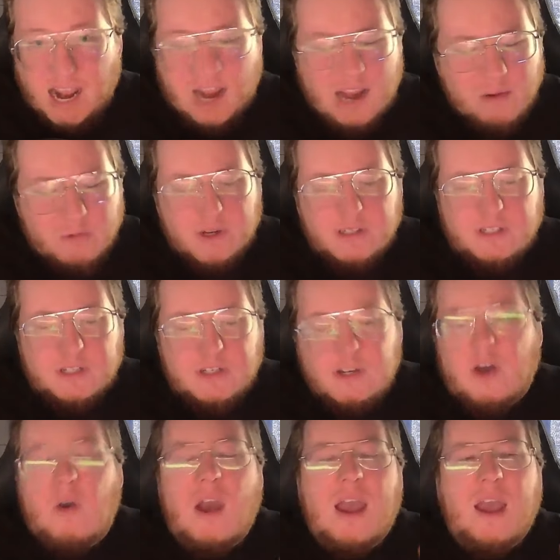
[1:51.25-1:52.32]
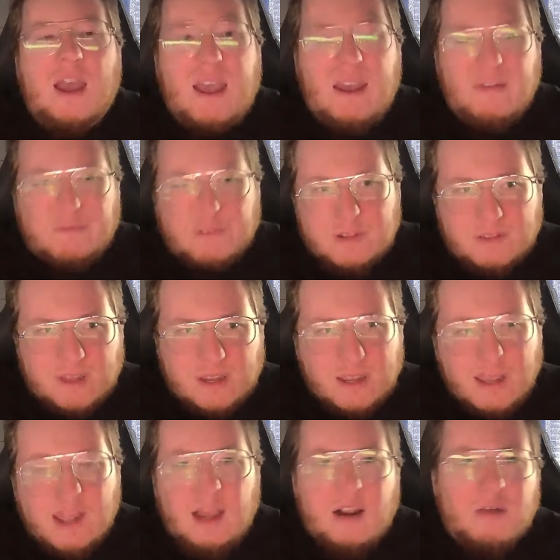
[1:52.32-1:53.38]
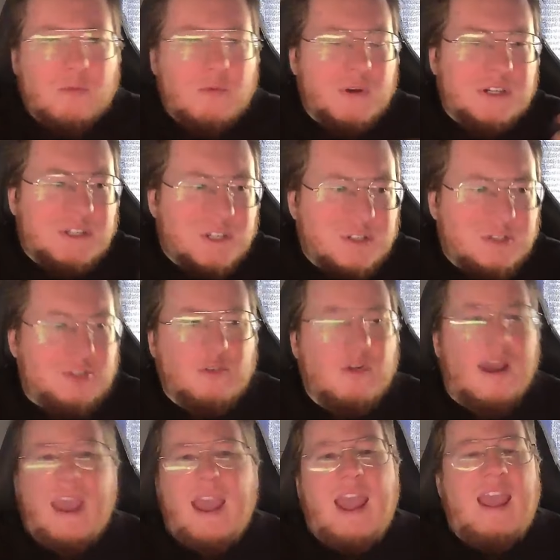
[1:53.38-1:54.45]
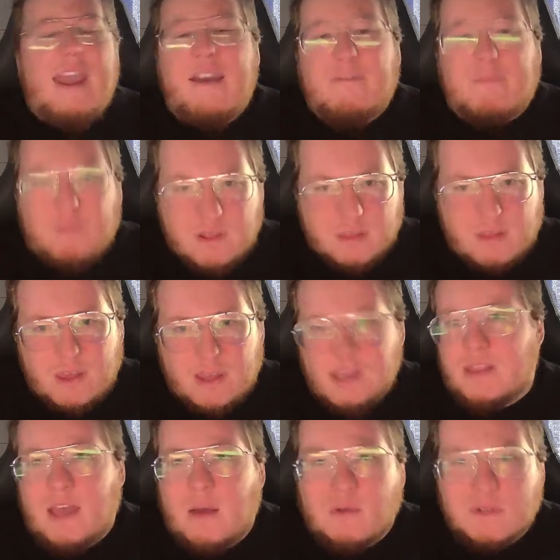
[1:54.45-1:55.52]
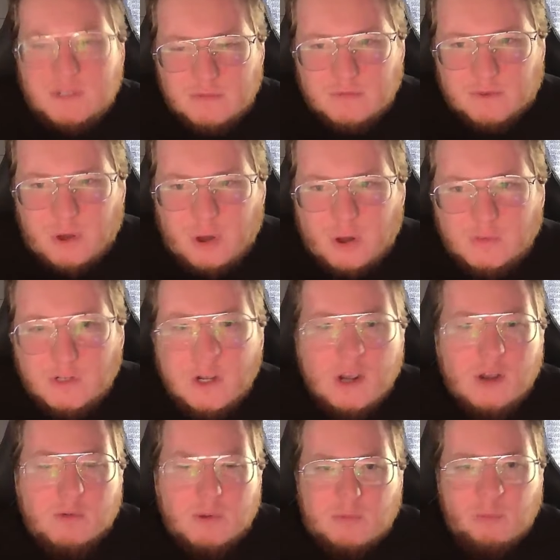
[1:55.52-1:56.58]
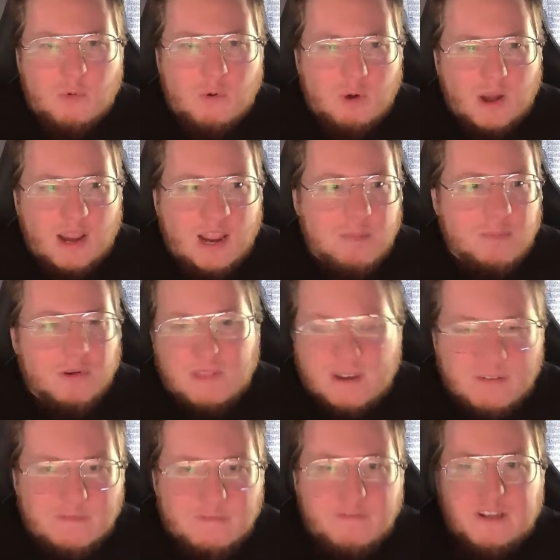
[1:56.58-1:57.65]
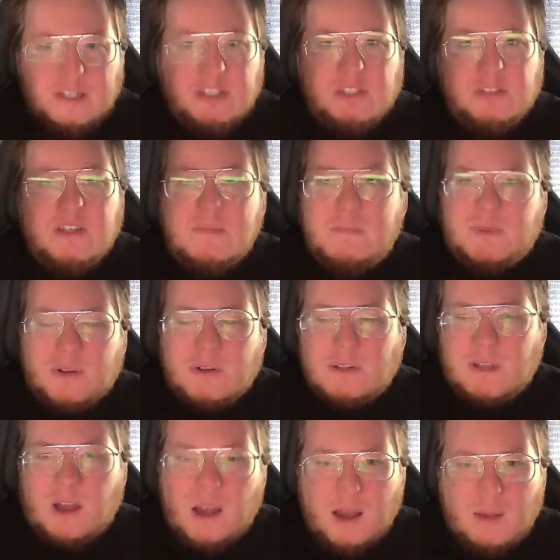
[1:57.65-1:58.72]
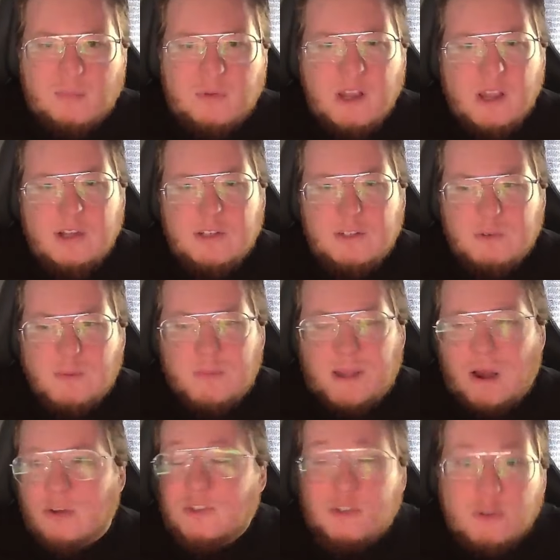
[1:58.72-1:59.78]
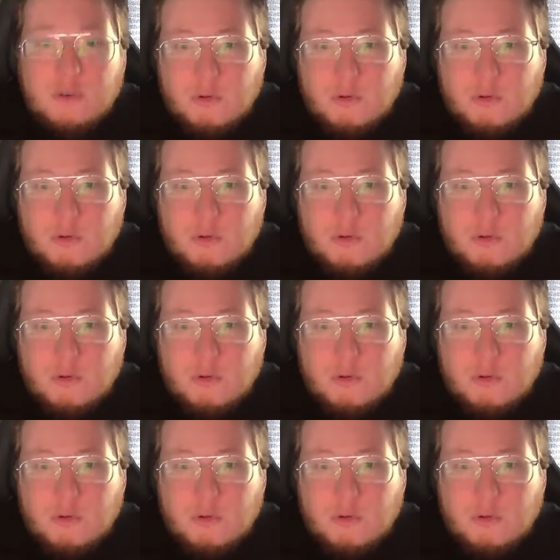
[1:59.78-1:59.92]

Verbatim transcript: I wanted to know everything and I wanted to do everything that was involved with Warhammer that eventually built up to about two